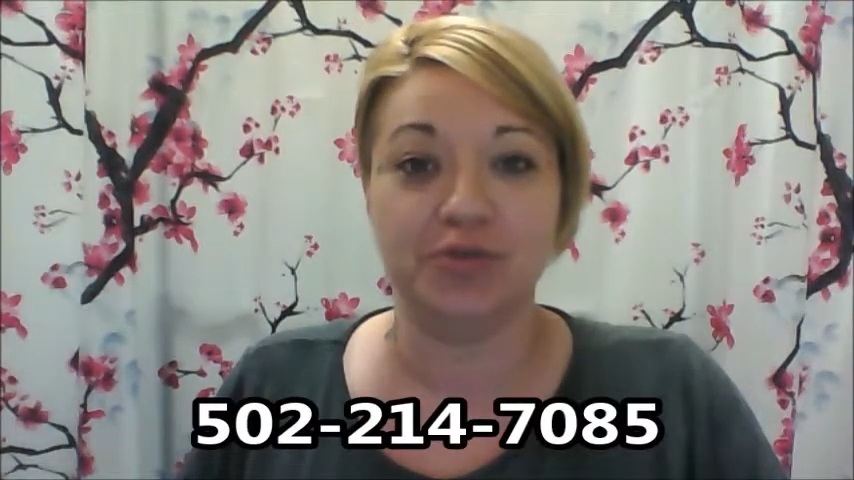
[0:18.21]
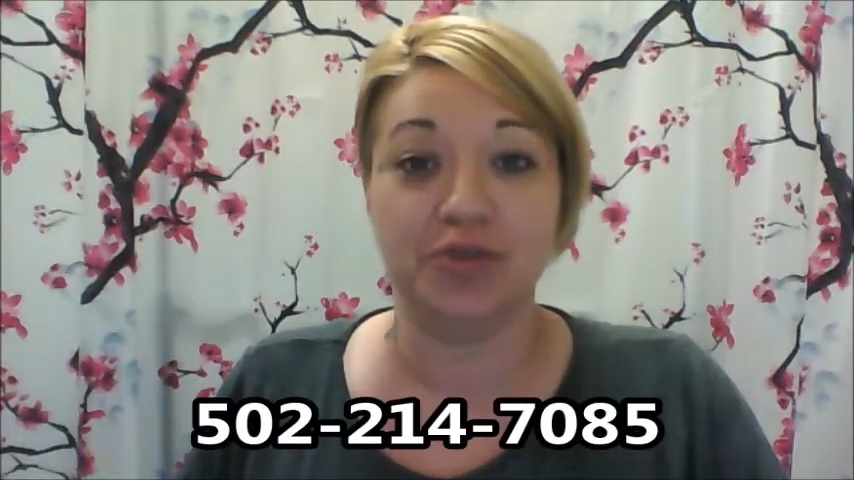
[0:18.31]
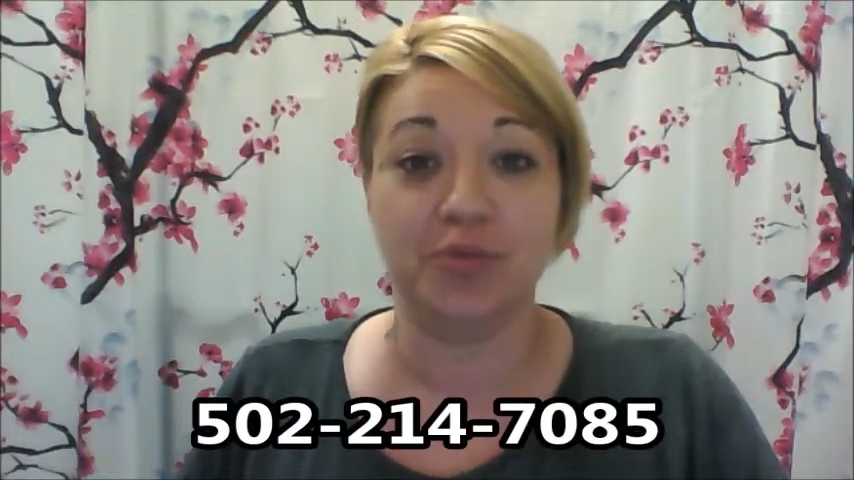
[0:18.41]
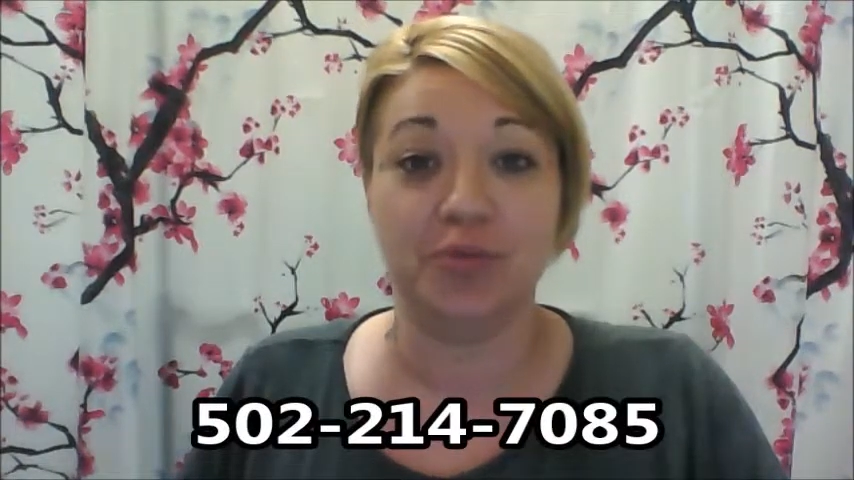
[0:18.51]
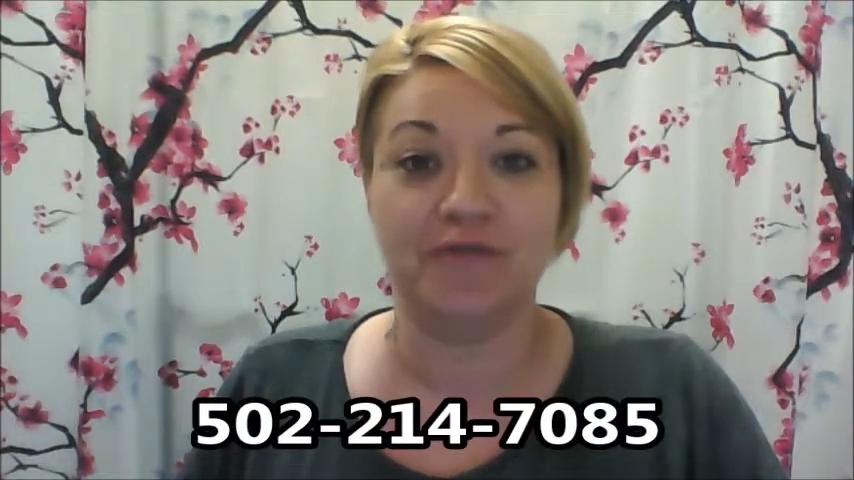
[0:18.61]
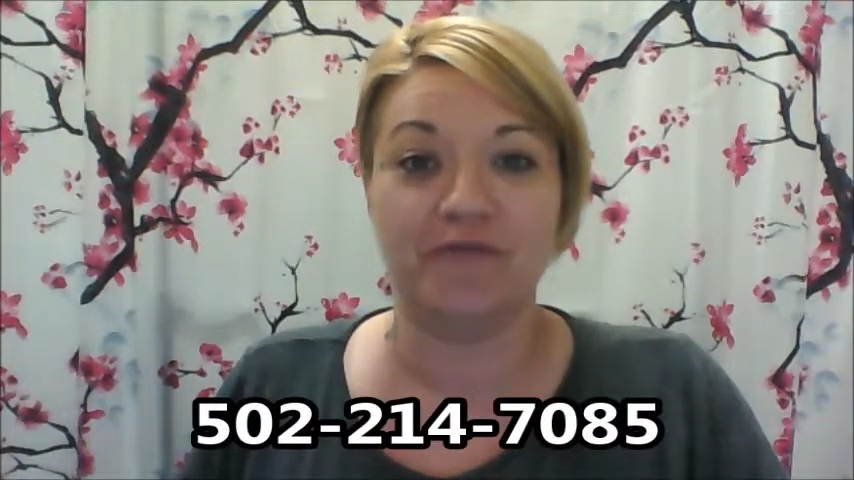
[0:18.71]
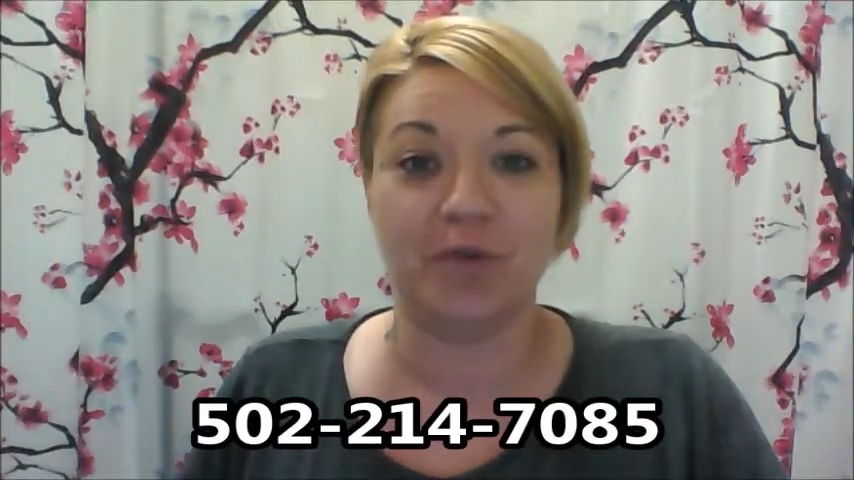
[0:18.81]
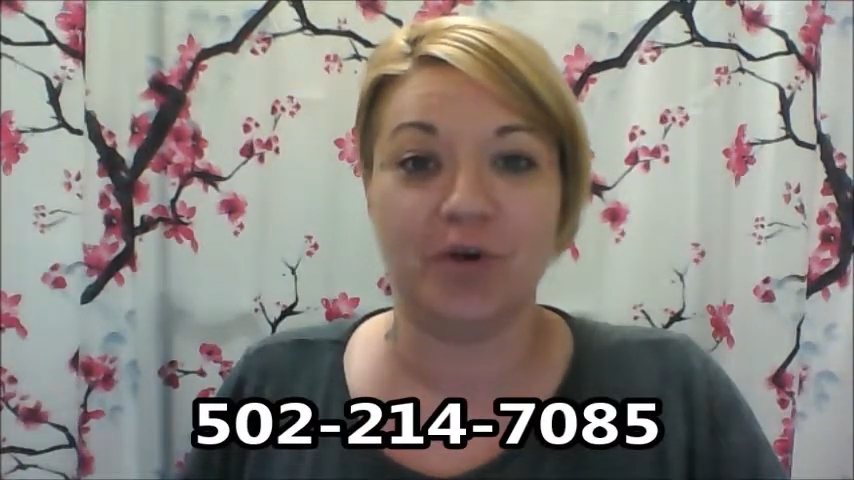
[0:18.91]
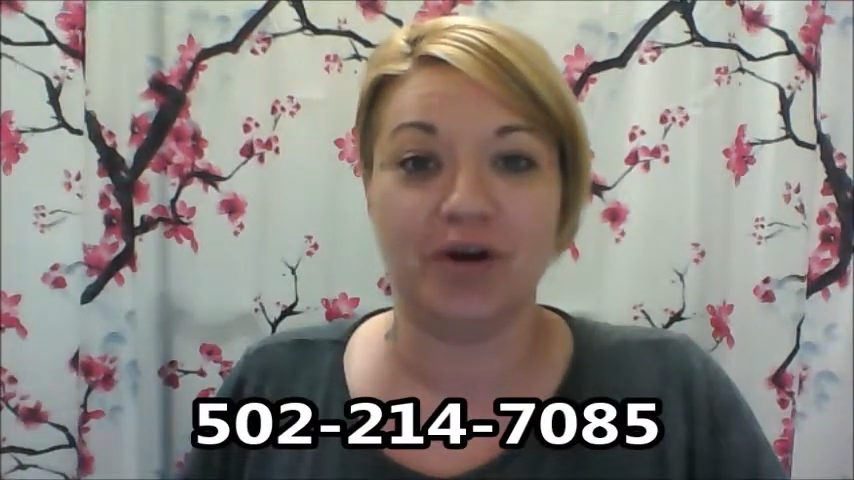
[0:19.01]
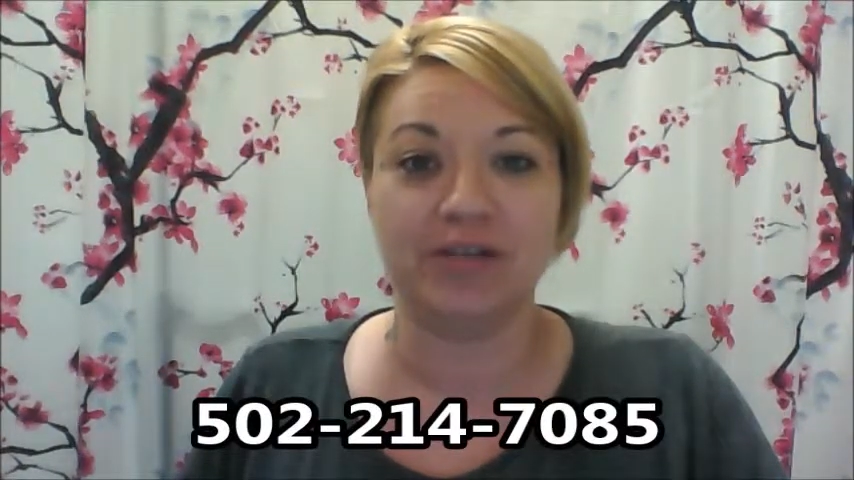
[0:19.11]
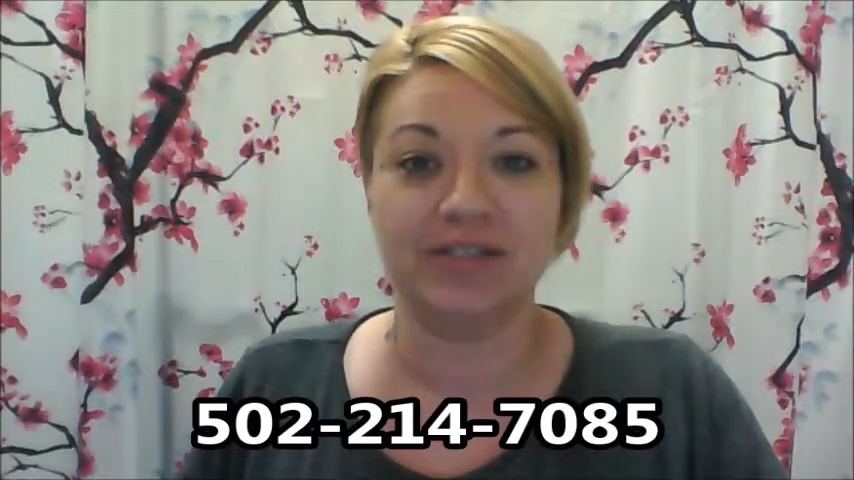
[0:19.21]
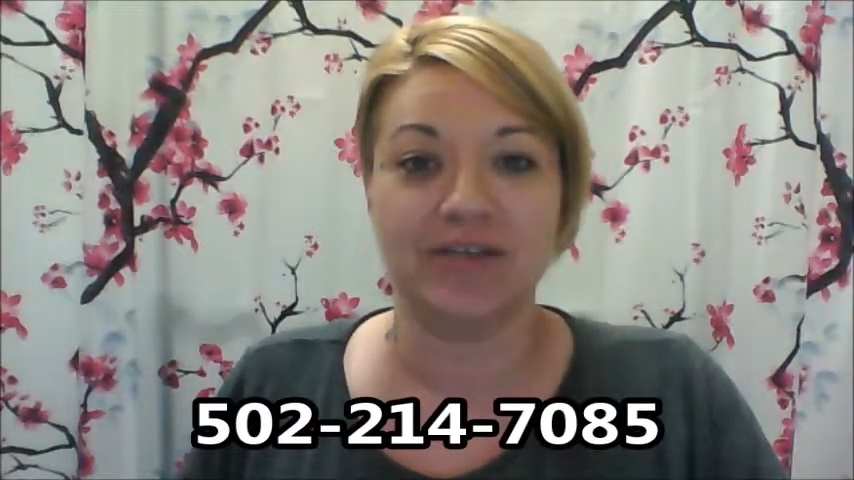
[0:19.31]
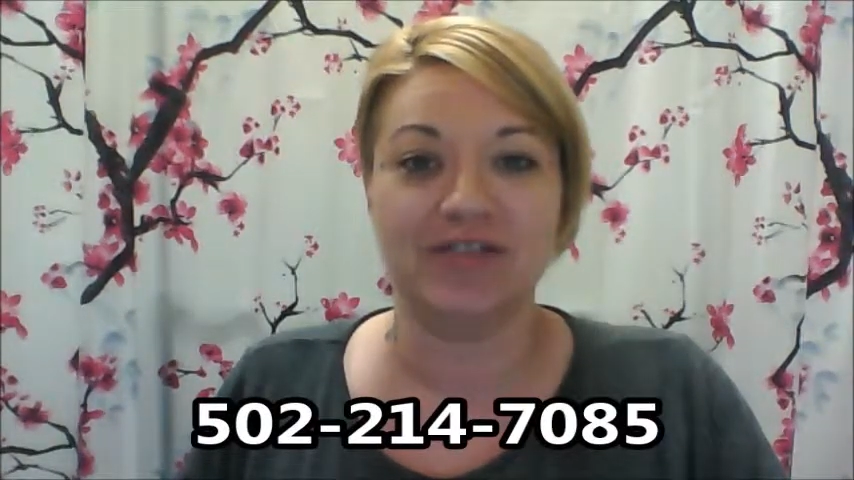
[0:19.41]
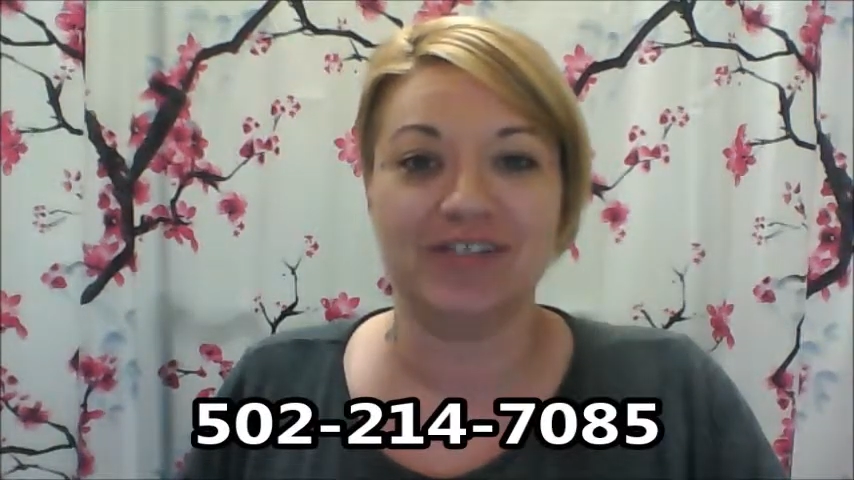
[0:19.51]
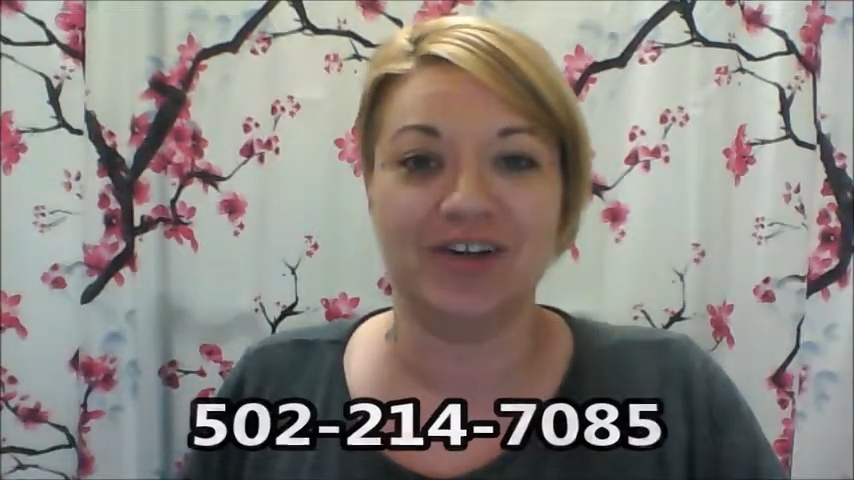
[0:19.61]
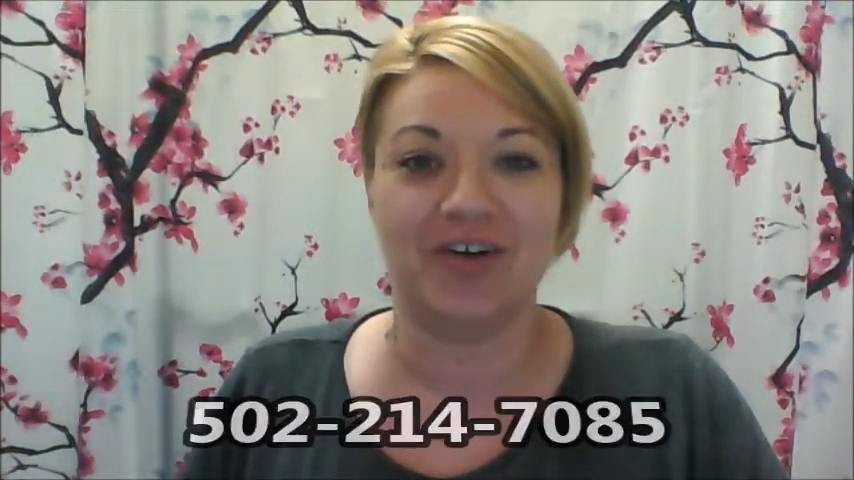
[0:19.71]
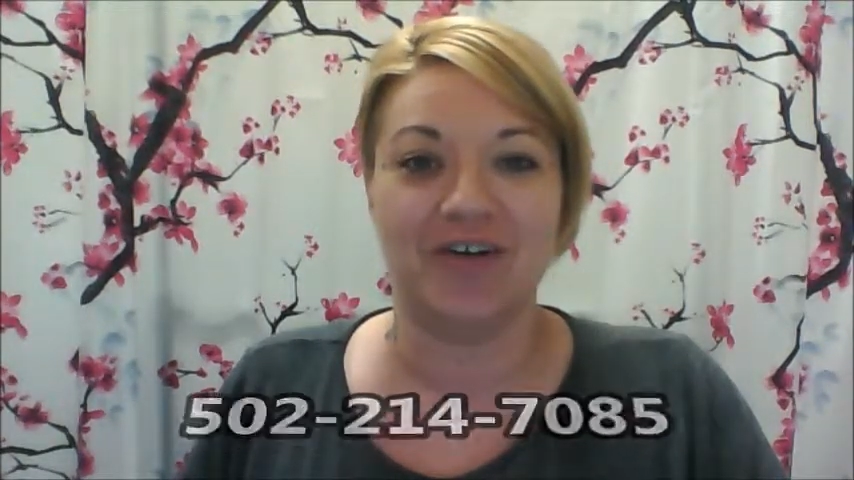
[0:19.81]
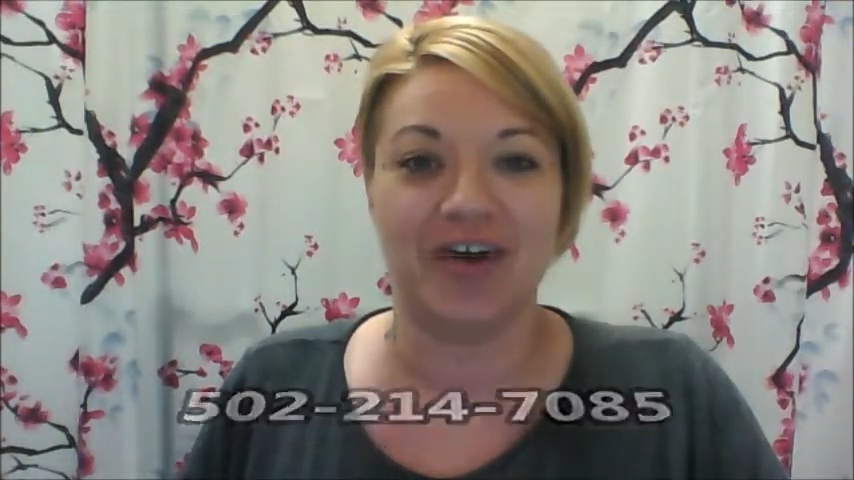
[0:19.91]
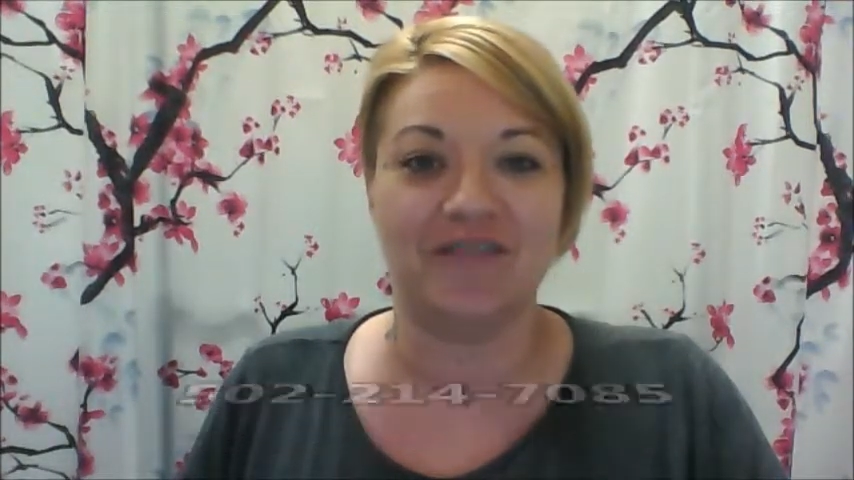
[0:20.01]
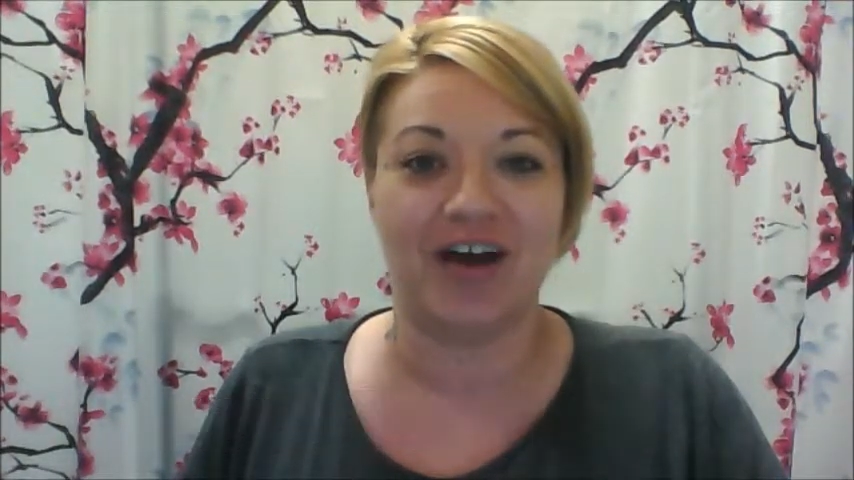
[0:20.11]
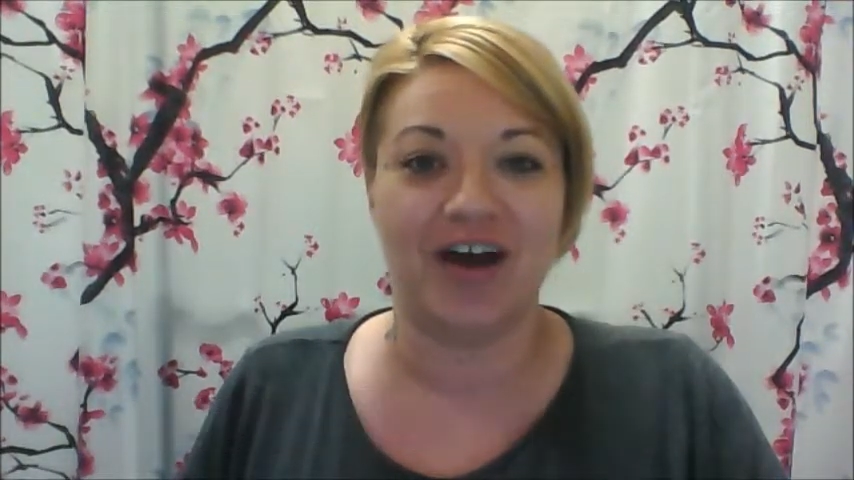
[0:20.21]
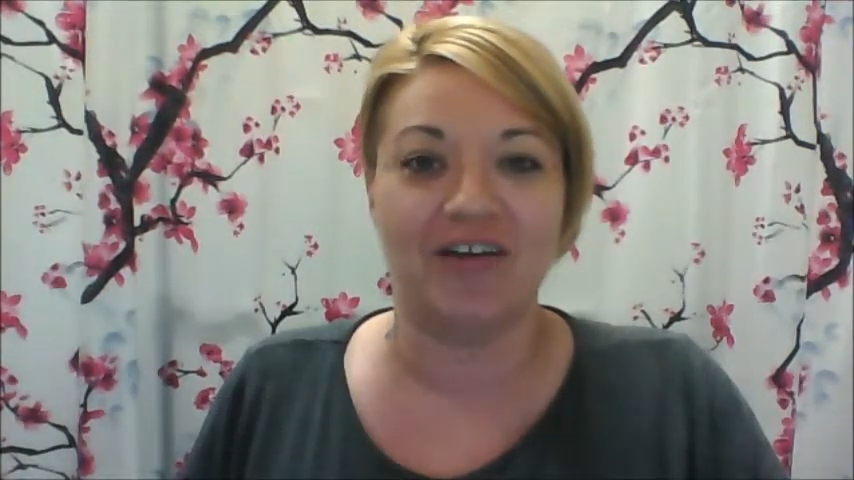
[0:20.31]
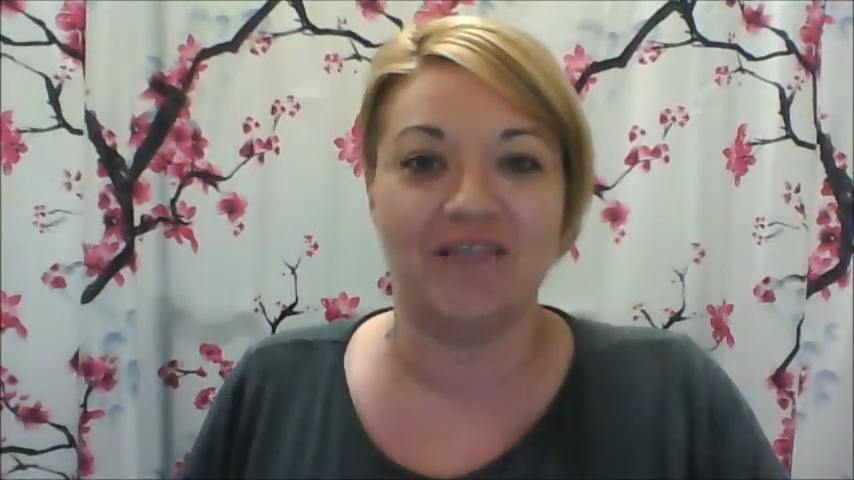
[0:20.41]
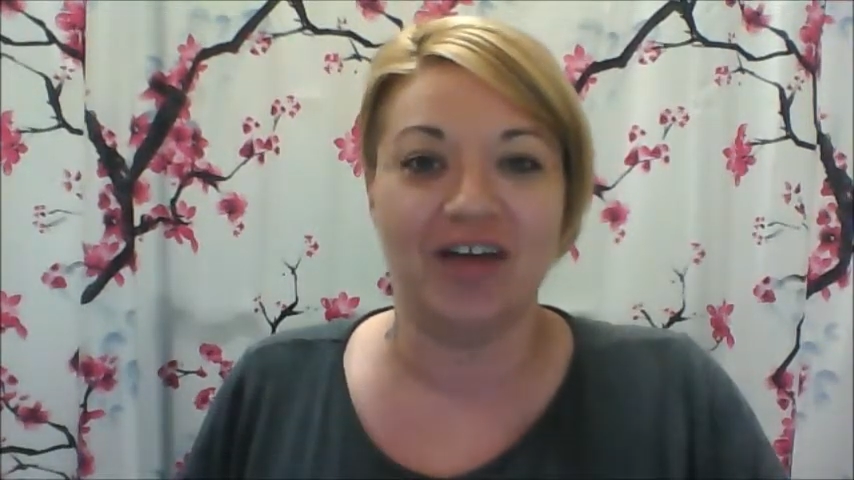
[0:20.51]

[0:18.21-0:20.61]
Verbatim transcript: 214 7085.